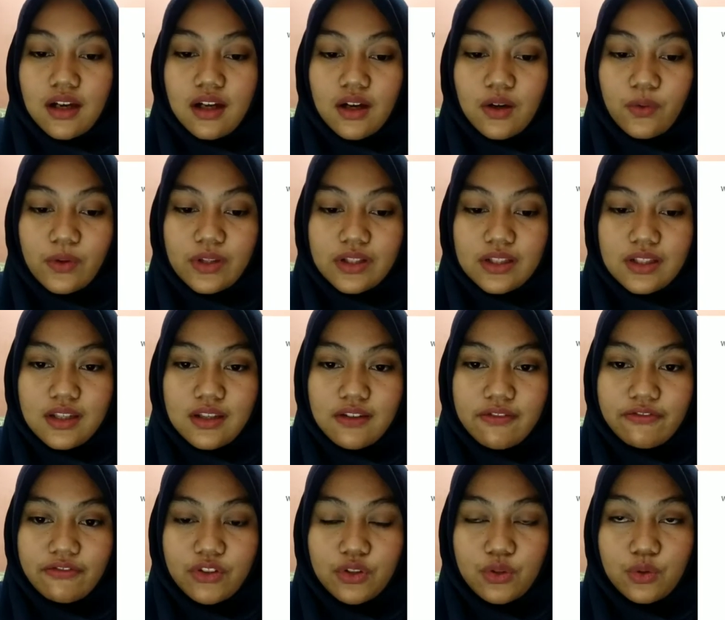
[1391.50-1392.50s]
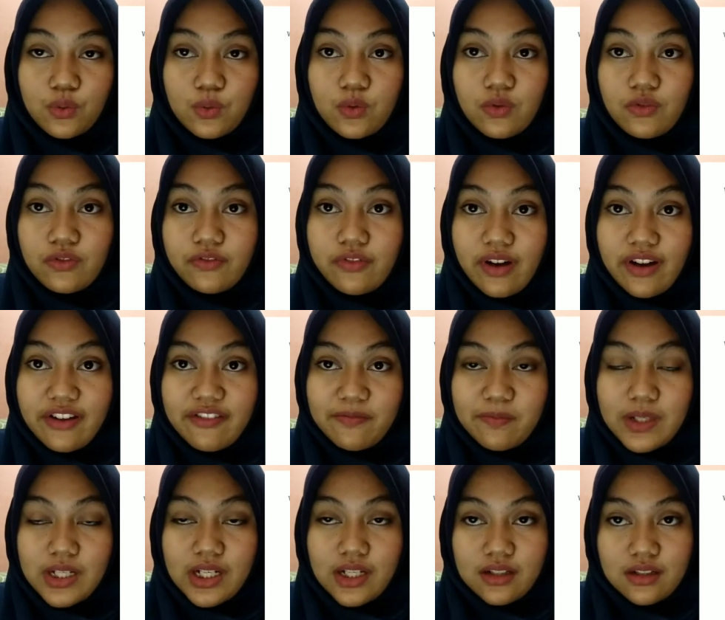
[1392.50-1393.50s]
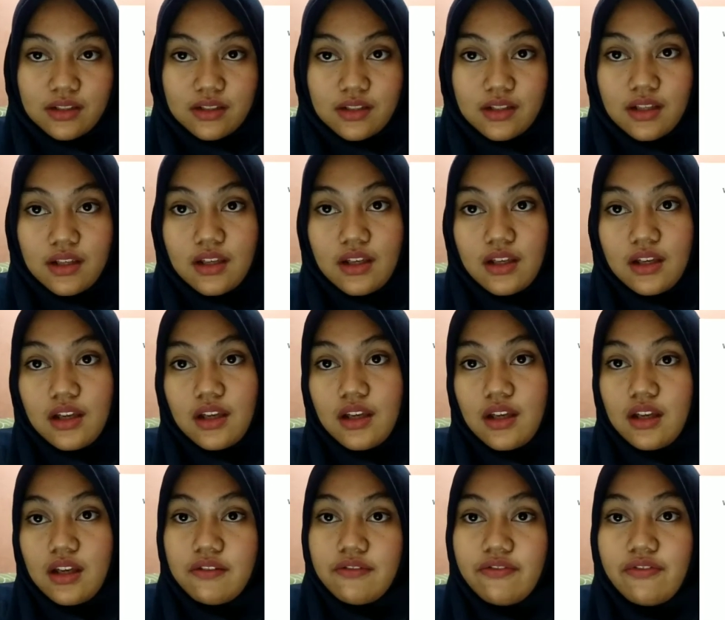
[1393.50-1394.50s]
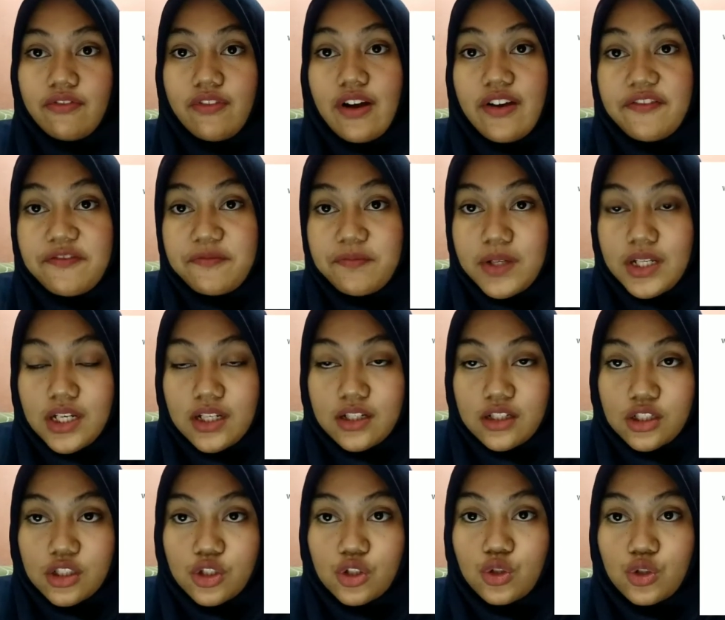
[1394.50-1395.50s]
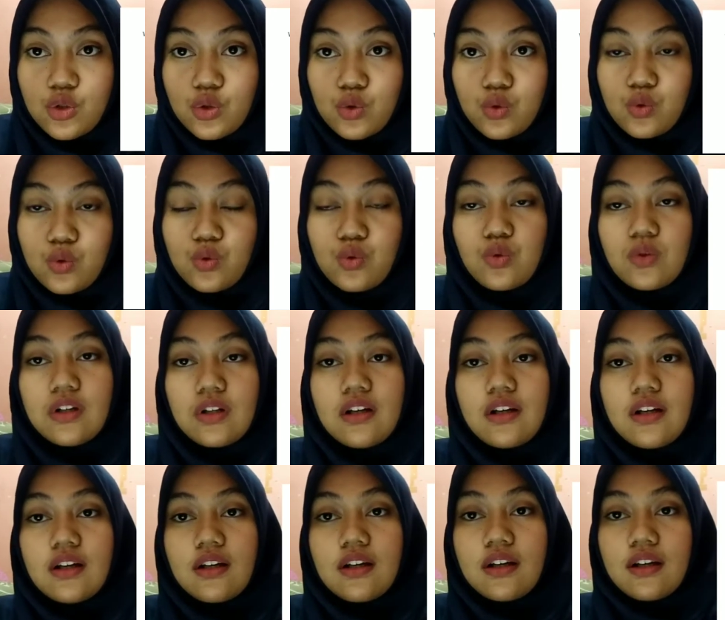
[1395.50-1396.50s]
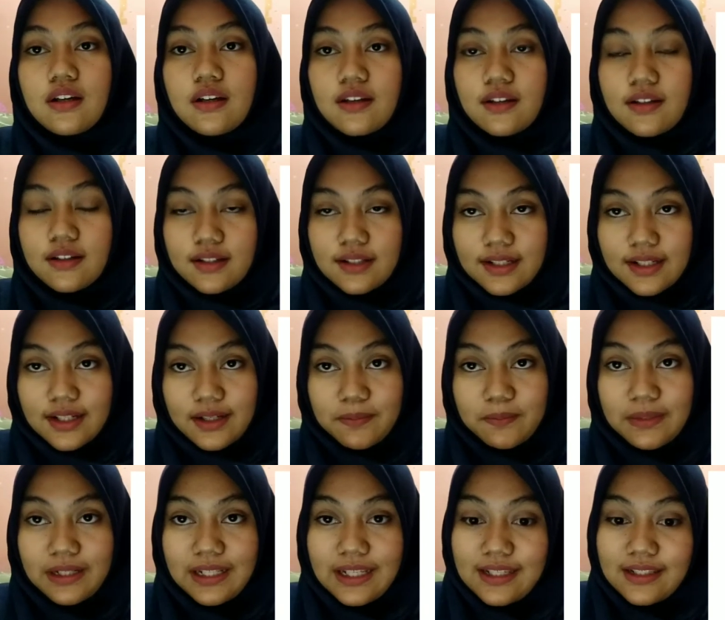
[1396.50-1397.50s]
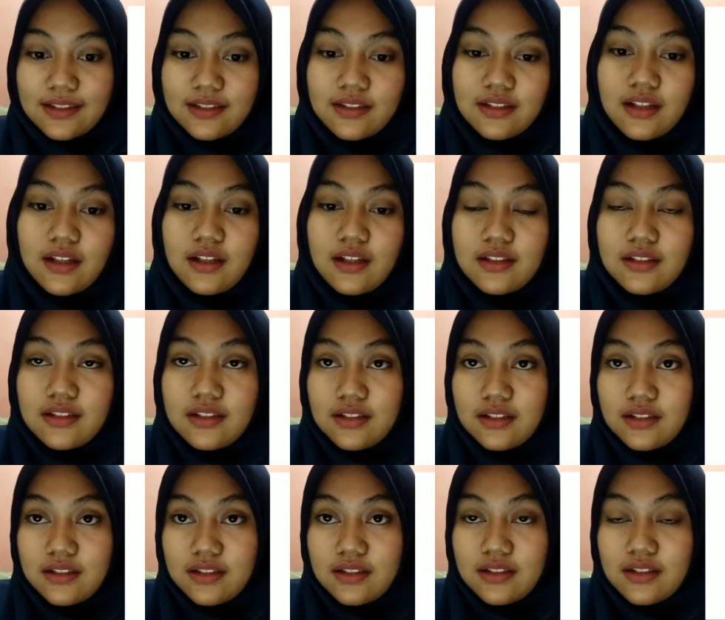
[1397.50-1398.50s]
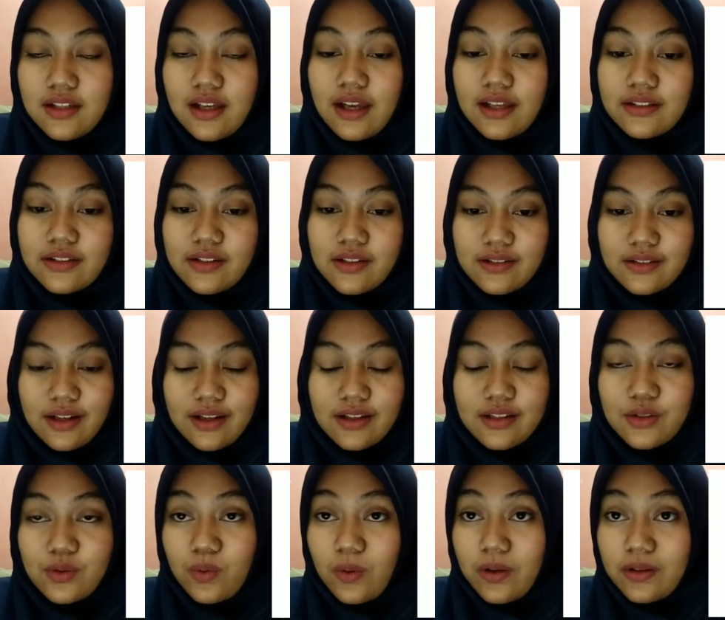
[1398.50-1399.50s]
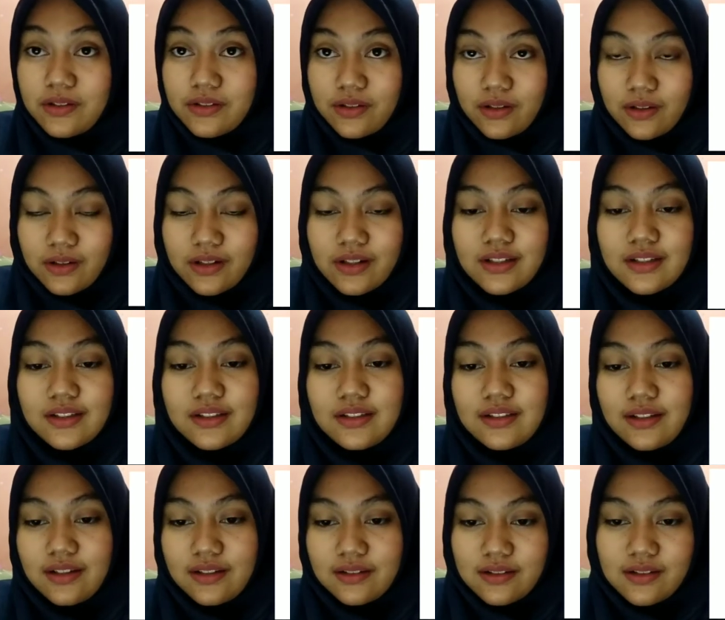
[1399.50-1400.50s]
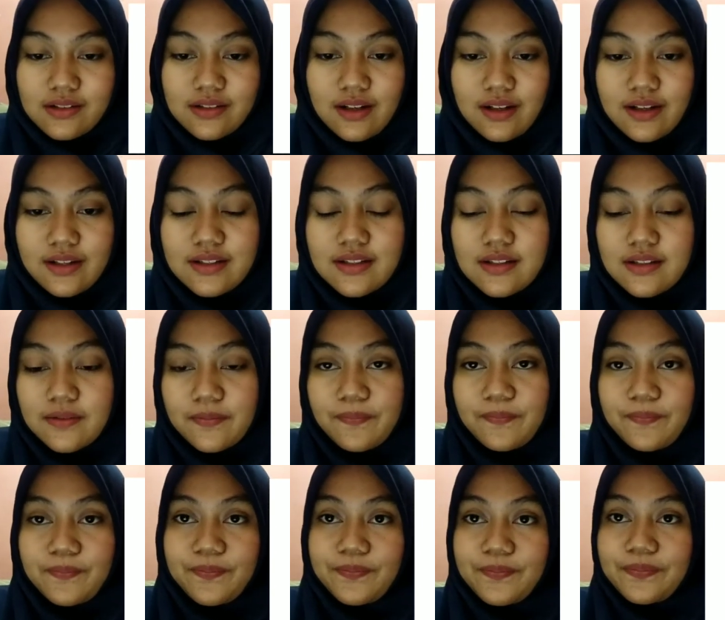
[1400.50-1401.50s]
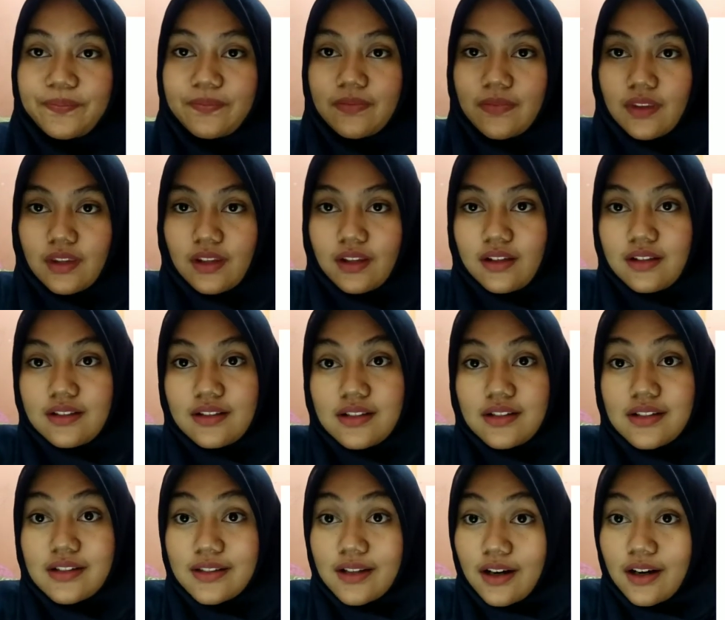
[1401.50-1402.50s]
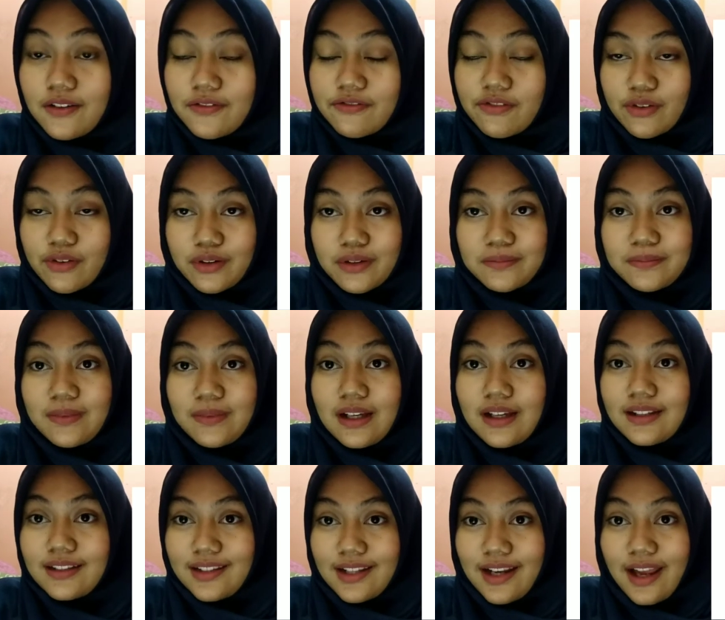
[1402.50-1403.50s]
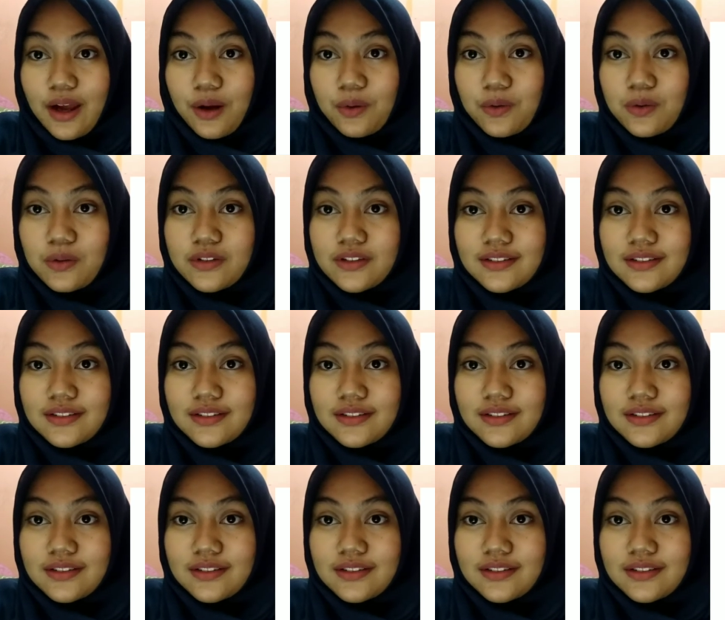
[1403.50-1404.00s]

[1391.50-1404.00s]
I will give you 5 minutes. 5 minutes to complete the exercise, to answer the exercise. Start from now.